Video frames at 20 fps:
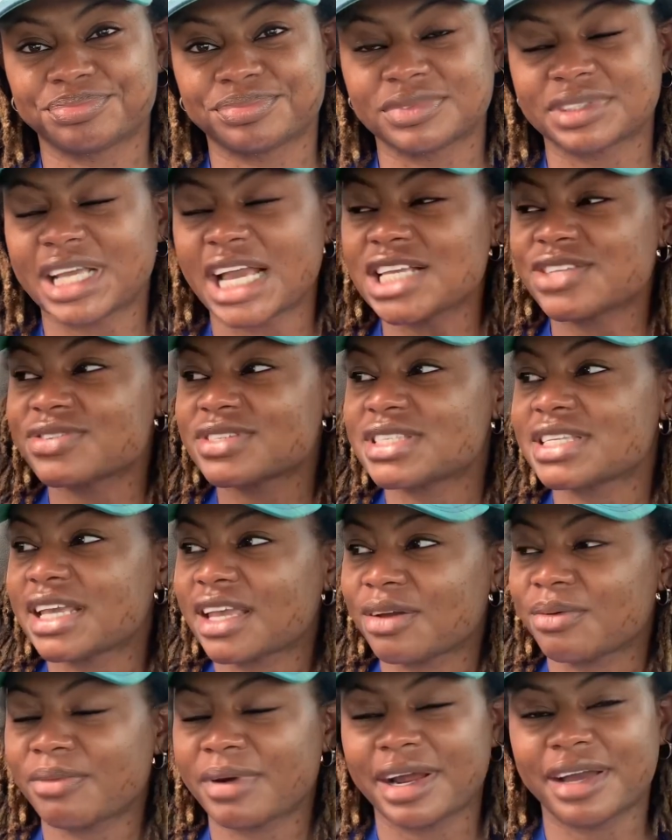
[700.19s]
Thanks for
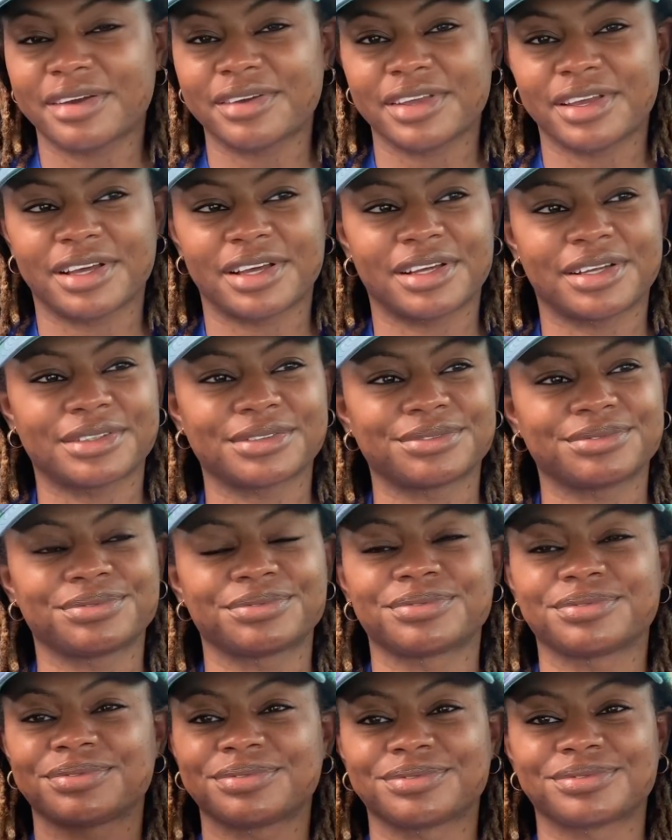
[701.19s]
sticking around, y'all.
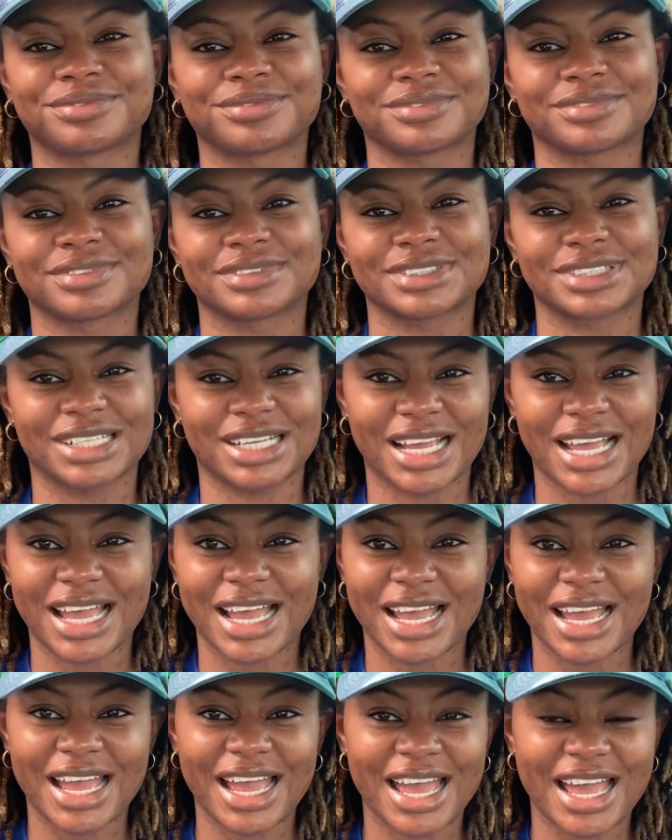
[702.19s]

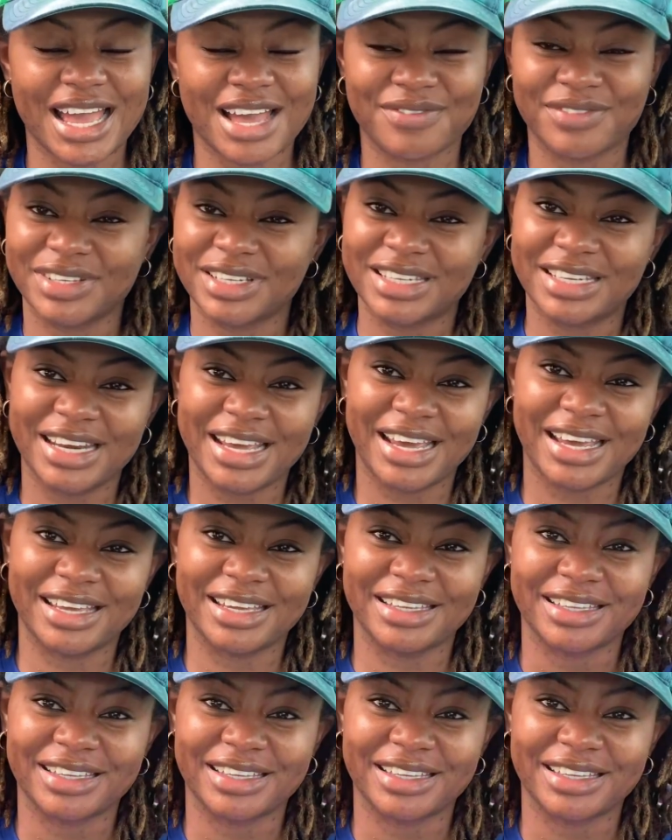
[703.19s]
Have a good day.